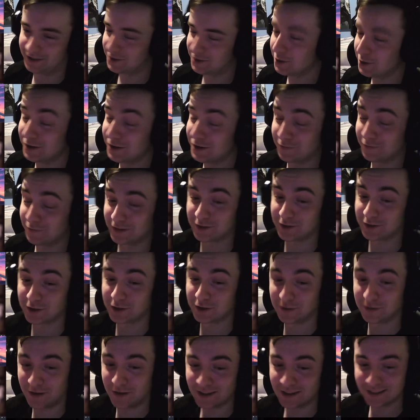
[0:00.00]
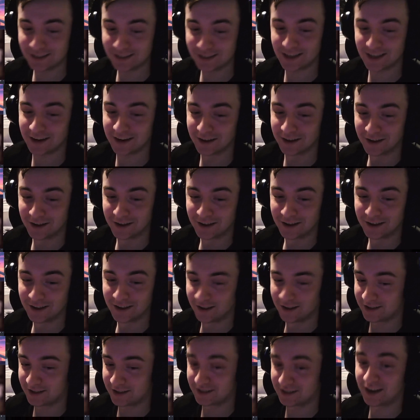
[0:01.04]
It's good they finally did it.
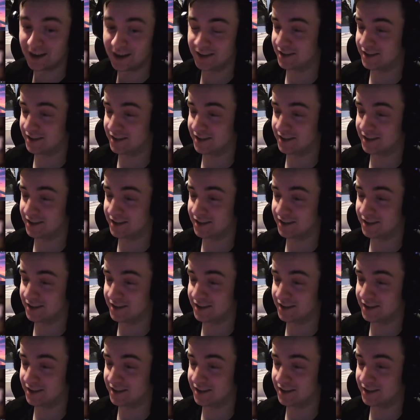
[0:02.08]
It's